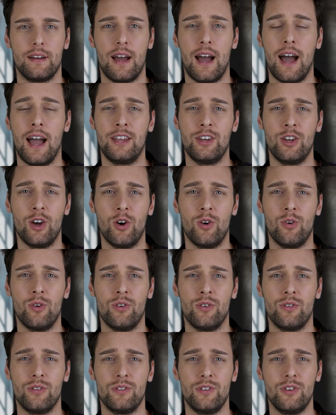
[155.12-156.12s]
I
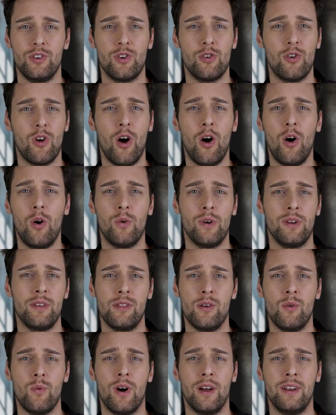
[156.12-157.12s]
know you're always
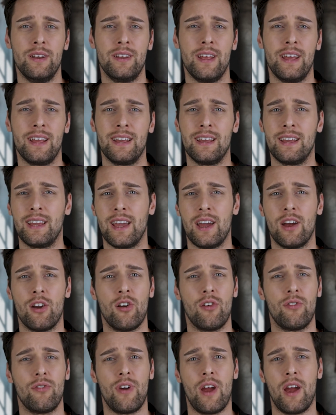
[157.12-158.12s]
the one taking care
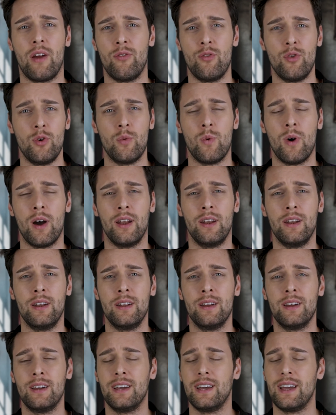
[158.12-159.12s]
of everyone
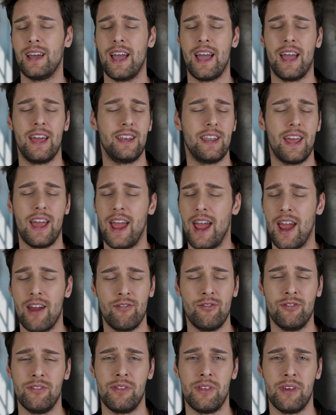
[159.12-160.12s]
and
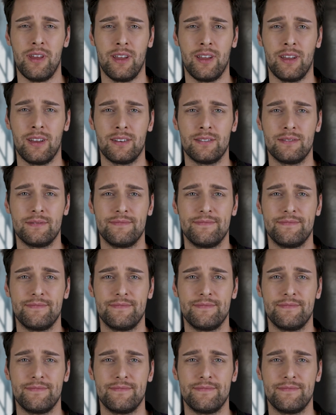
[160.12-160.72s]
everything.